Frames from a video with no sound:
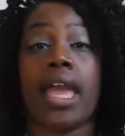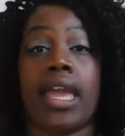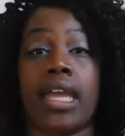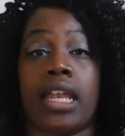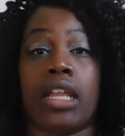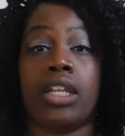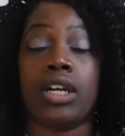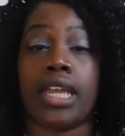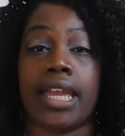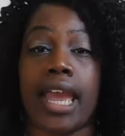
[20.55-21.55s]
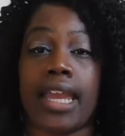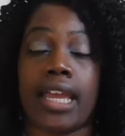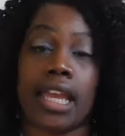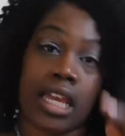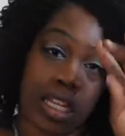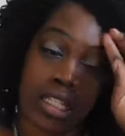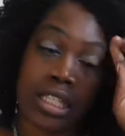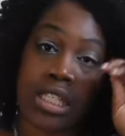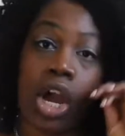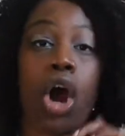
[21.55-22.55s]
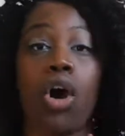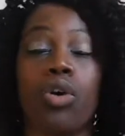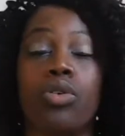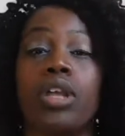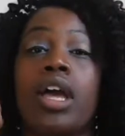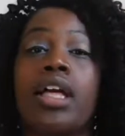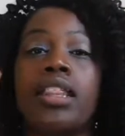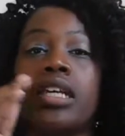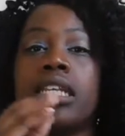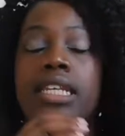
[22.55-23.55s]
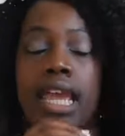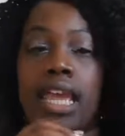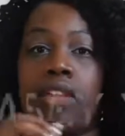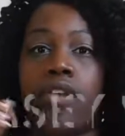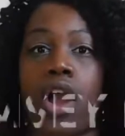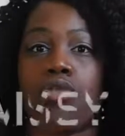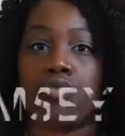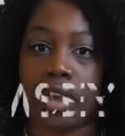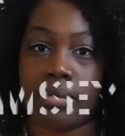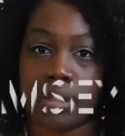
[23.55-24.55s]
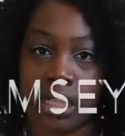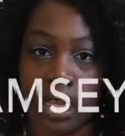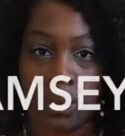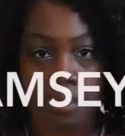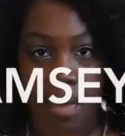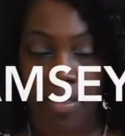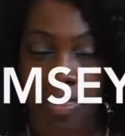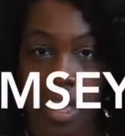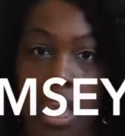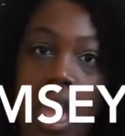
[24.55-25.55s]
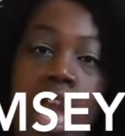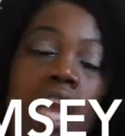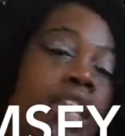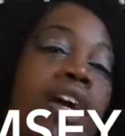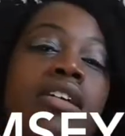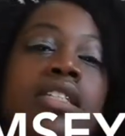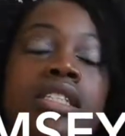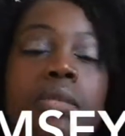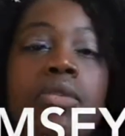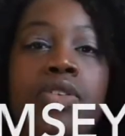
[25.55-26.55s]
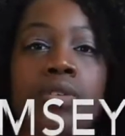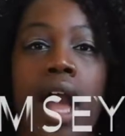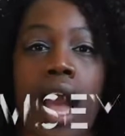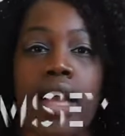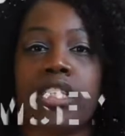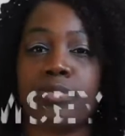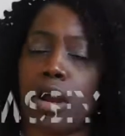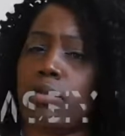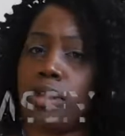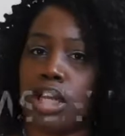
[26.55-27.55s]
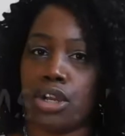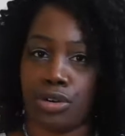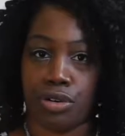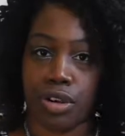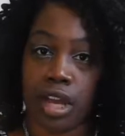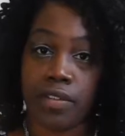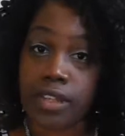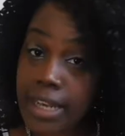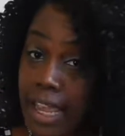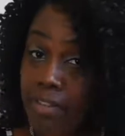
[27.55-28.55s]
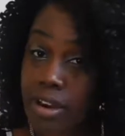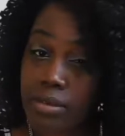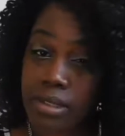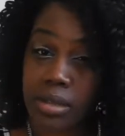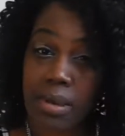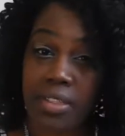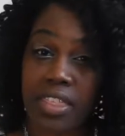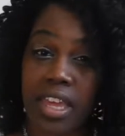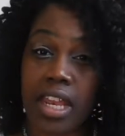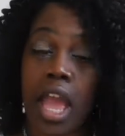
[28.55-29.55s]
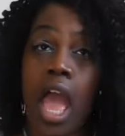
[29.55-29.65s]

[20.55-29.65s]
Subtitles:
and looking at it, and it's called the Dave Ramsey method. Now, some of you guys probably heard of the Dave Ramsey method.